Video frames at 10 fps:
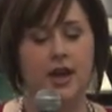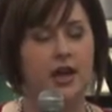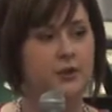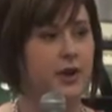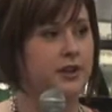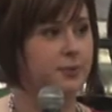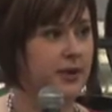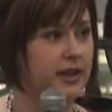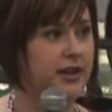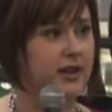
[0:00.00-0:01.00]
as well as
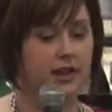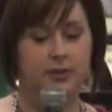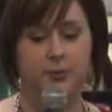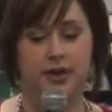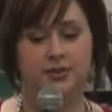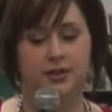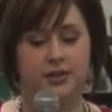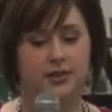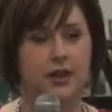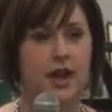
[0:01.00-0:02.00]
billing
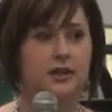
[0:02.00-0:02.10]
expenses,